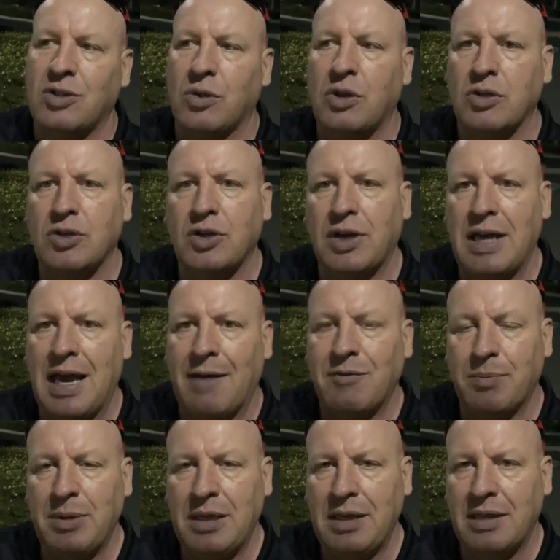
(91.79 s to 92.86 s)
So there's gonna have
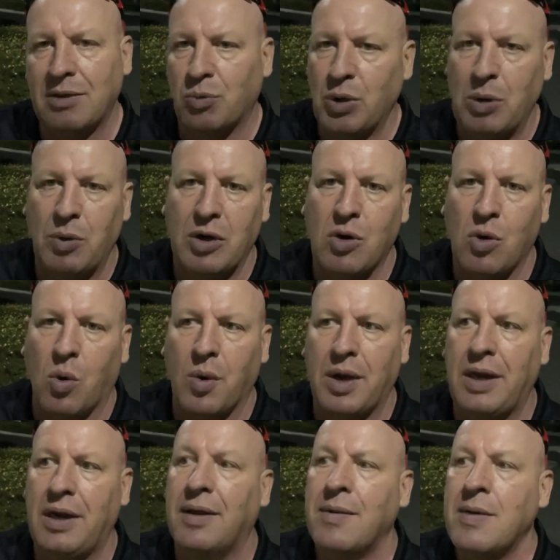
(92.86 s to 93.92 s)
to be
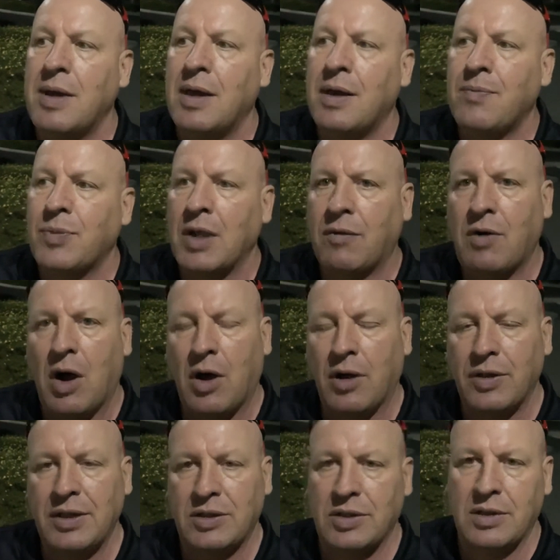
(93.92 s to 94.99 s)
re-recording of all
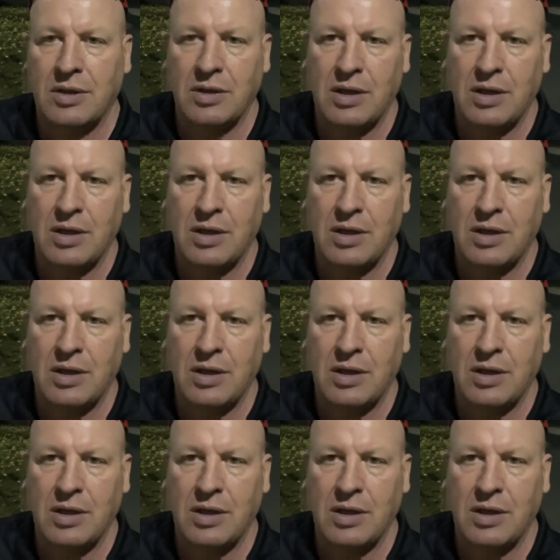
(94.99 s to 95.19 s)
this